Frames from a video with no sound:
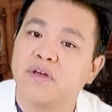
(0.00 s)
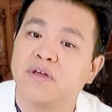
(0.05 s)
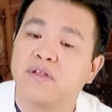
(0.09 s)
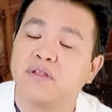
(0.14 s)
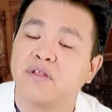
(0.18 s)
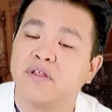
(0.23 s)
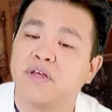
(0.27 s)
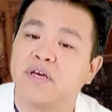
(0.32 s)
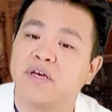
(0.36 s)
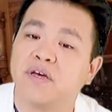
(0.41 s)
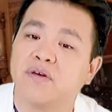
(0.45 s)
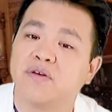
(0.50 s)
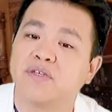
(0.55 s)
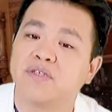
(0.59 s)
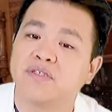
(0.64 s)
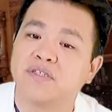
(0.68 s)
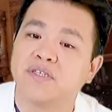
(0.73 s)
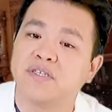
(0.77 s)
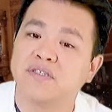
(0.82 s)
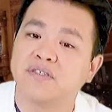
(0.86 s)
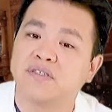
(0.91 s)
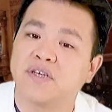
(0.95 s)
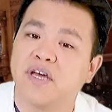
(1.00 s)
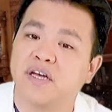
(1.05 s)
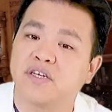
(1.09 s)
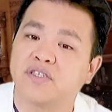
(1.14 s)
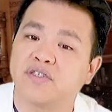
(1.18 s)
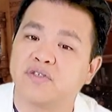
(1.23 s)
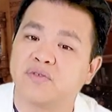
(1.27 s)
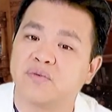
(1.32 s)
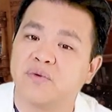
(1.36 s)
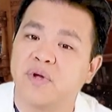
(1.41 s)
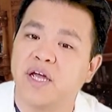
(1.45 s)
the
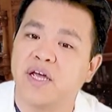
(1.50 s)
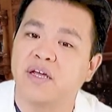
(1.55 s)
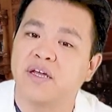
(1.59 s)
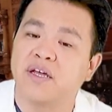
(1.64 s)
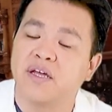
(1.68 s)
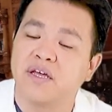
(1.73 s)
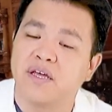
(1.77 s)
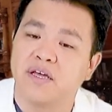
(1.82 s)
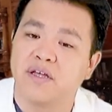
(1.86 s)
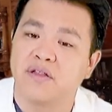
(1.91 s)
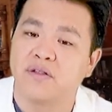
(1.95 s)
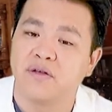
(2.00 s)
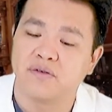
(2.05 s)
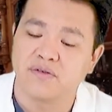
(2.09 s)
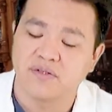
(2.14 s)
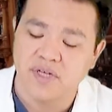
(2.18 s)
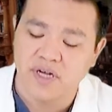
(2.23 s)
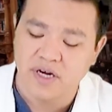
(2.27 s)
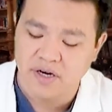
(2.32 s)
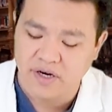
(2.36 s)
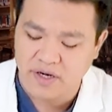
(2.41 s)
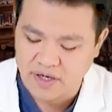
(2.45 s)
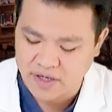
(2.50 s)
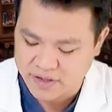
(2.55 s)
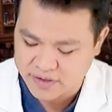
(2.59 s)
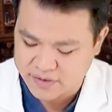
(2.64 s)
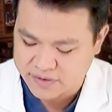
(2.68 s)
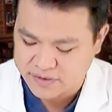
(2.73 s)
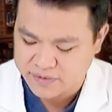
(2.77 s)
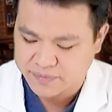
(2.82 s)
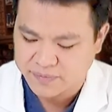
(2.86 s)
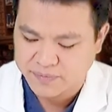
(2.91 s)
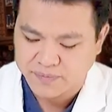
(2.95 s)
C-section rate in those
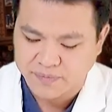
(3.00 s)
areas.